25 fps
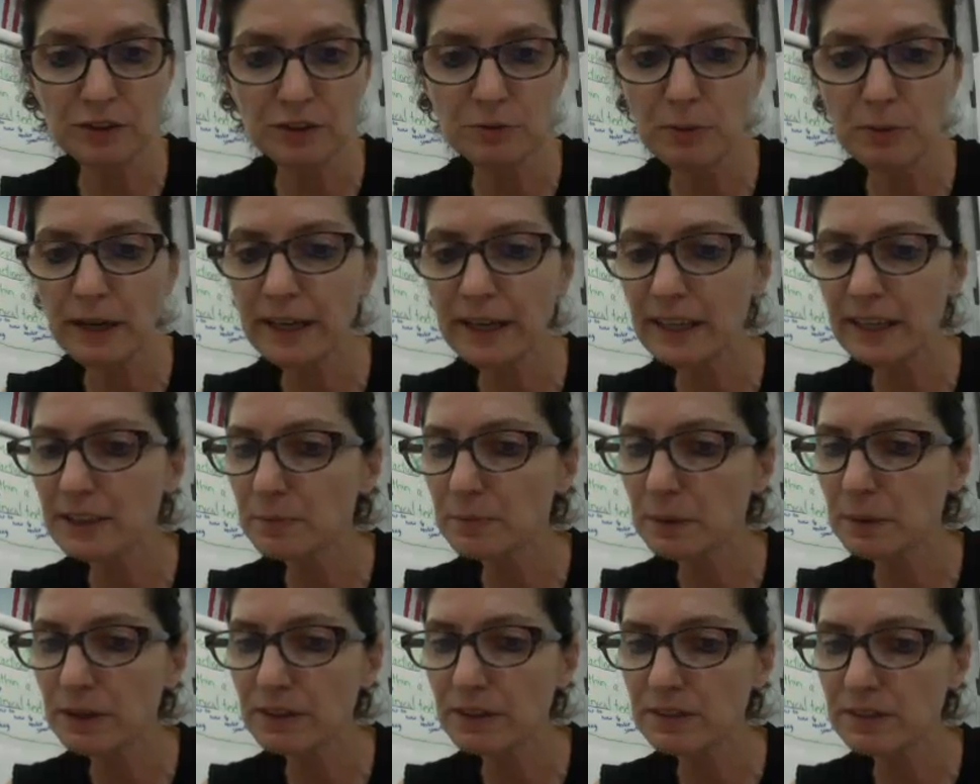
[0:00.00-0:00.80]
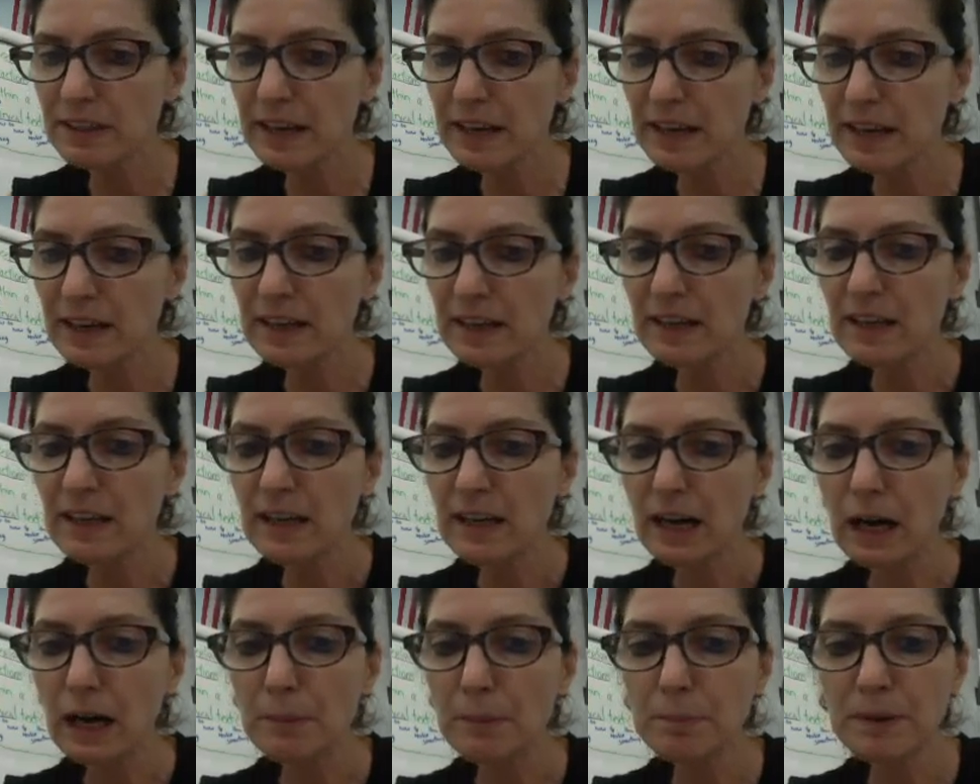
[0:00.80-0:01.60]
you might experience that
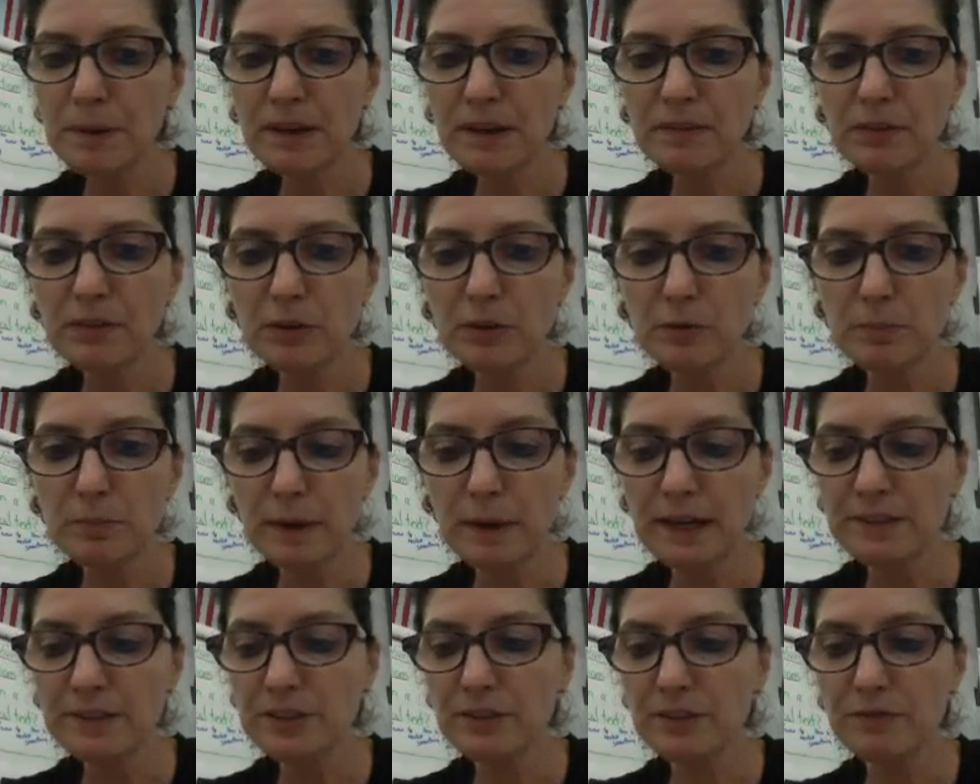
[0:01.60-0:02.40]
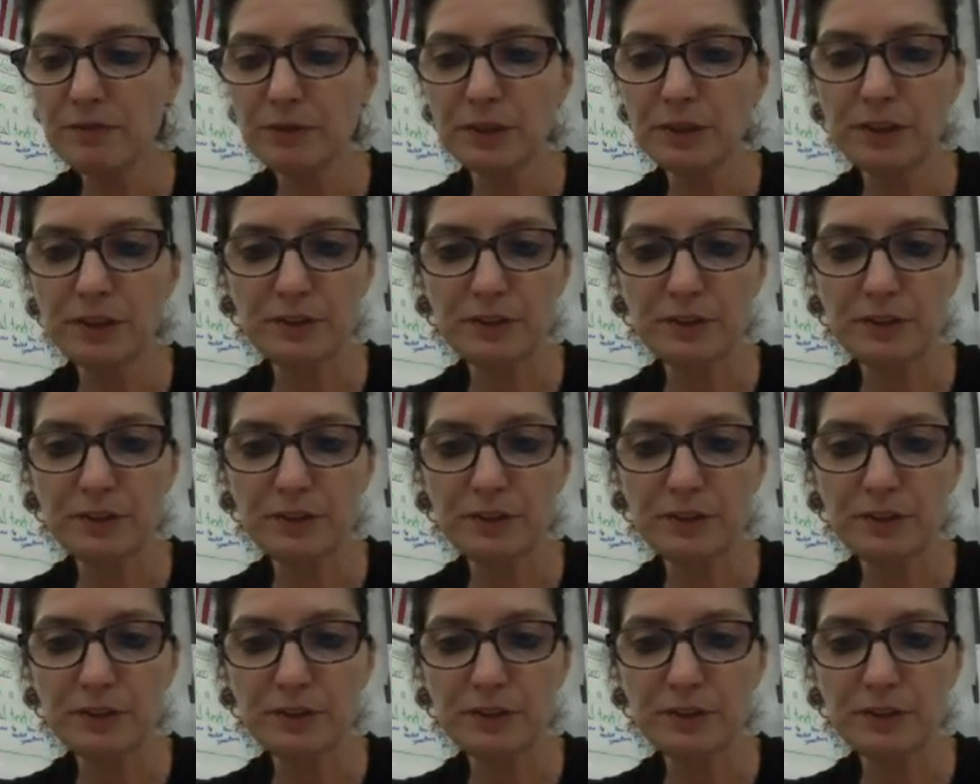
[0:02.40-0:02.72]
a bit of old magic for